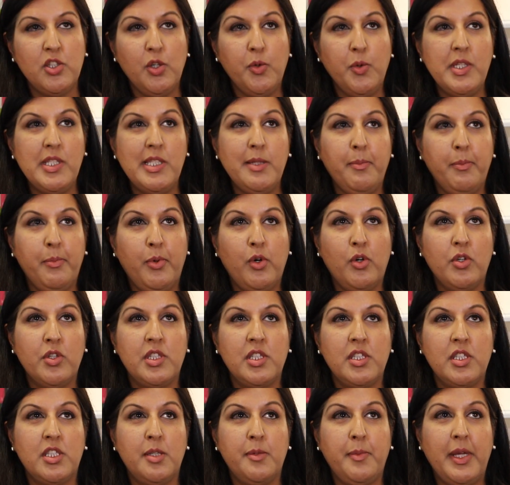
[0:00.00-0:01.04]
it's always
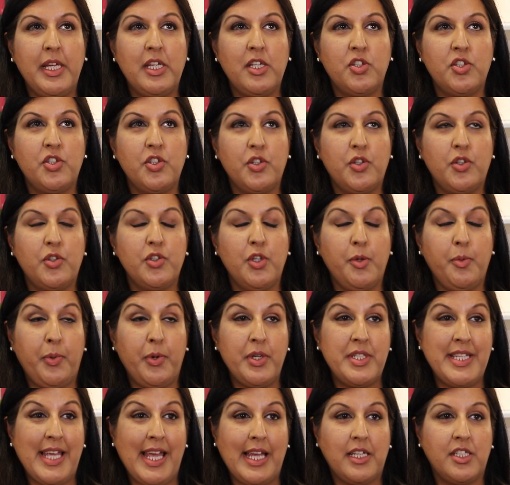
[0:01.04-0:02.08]
important to make sure you
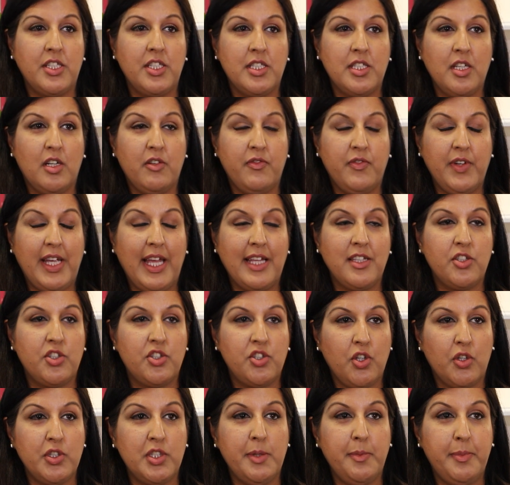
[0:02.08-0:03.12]
protect yourself
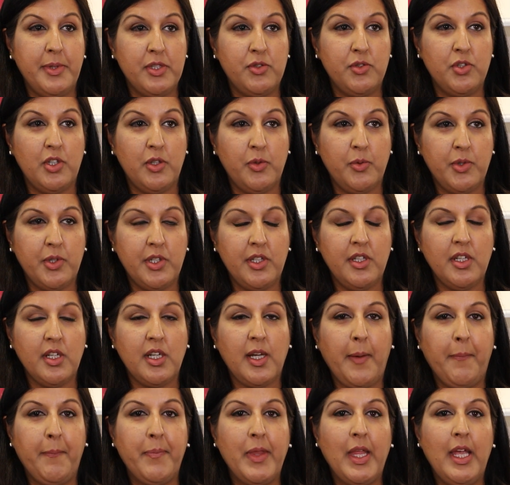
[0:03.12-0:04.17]
against shoddy building work.
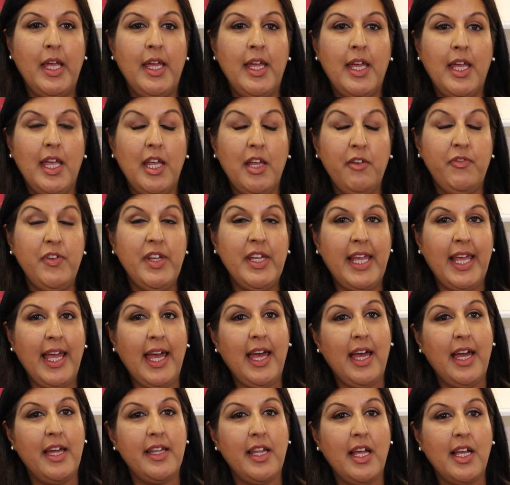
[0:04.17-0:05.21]
If you
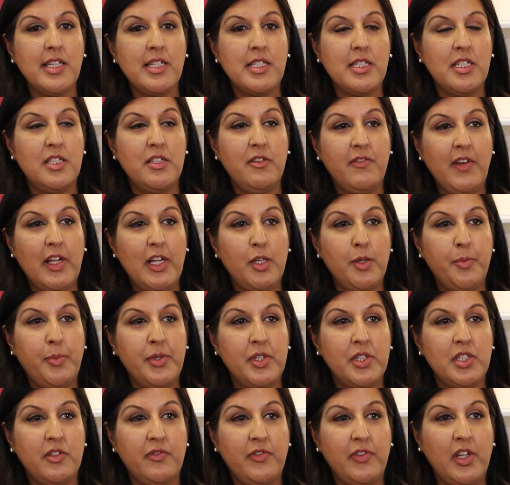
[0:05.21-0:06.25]
can, ask the
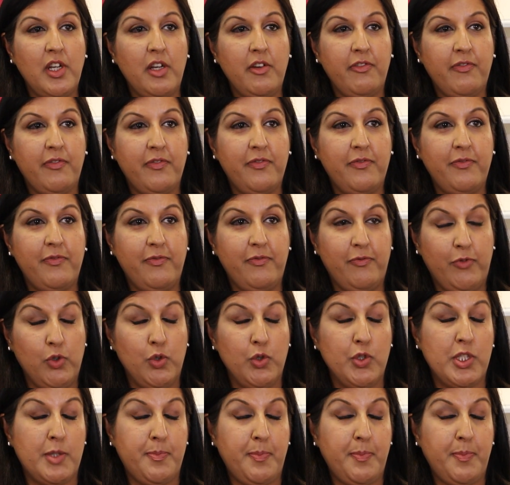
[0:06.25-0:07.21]
developers for a full